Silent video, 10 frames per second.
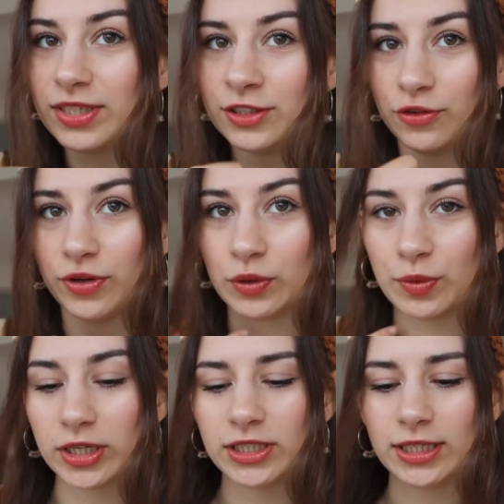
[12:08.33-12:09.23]
So if you're
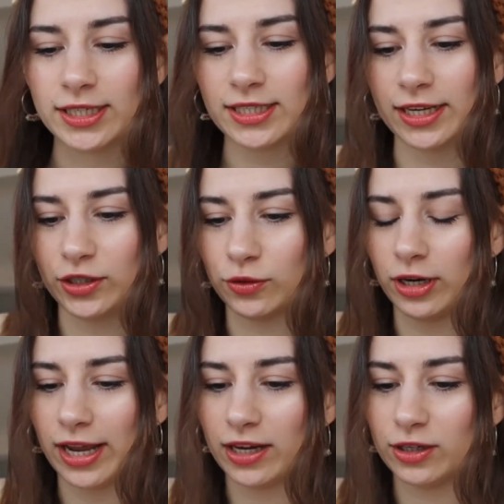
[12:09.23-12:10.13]
watching this and you're
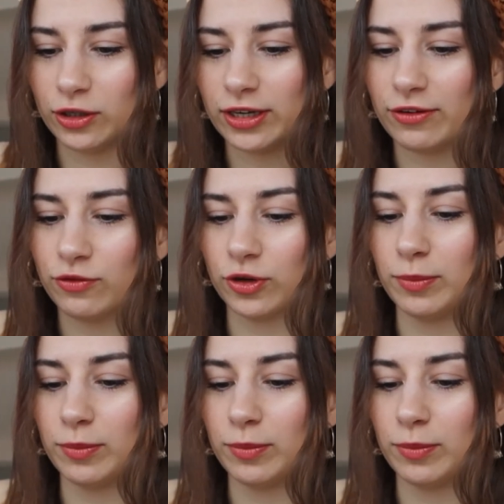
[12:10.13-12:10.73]
like looking for